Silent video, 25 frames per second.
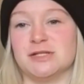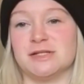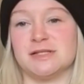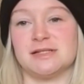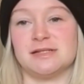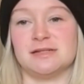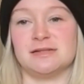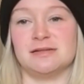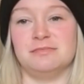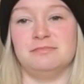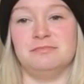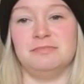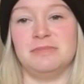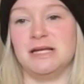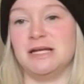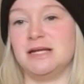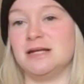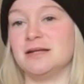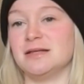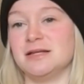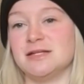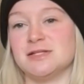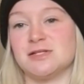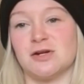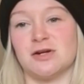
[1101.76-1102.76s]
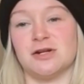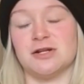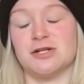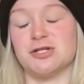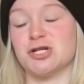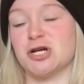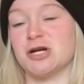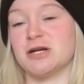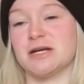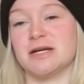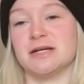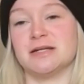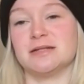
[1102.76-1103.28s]
just immediately started
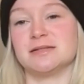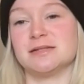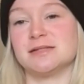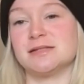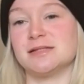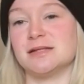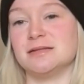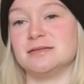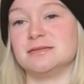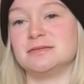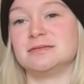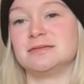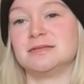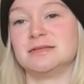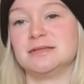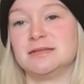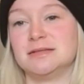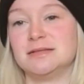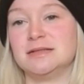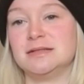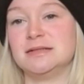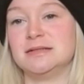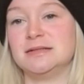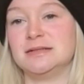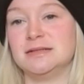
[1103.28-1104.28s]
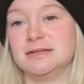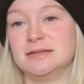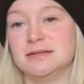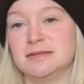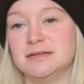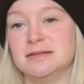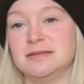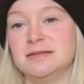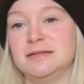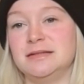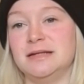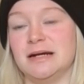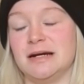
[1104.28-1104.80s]
chucking. So
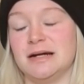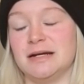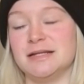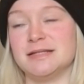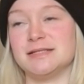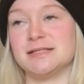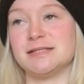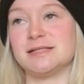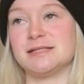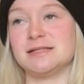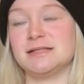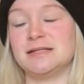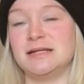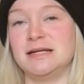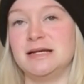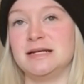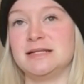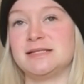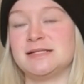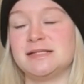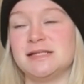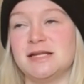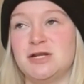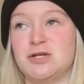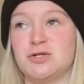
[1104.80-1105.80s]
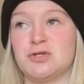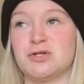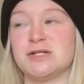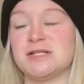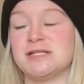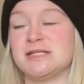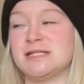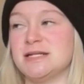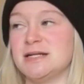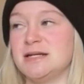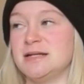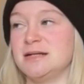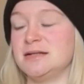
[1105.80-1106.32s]
yeah, it's
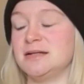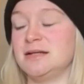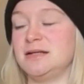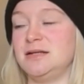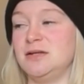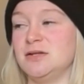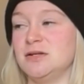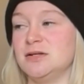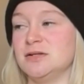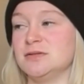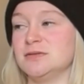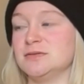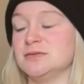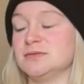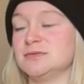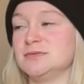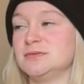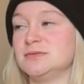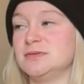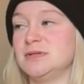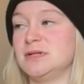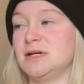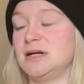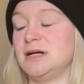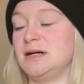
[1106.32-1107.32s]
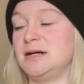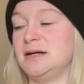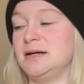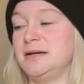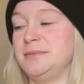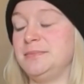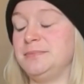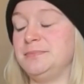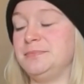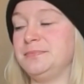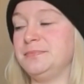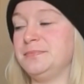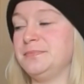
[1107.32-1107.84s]
interesting,
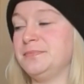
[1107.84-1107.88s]
I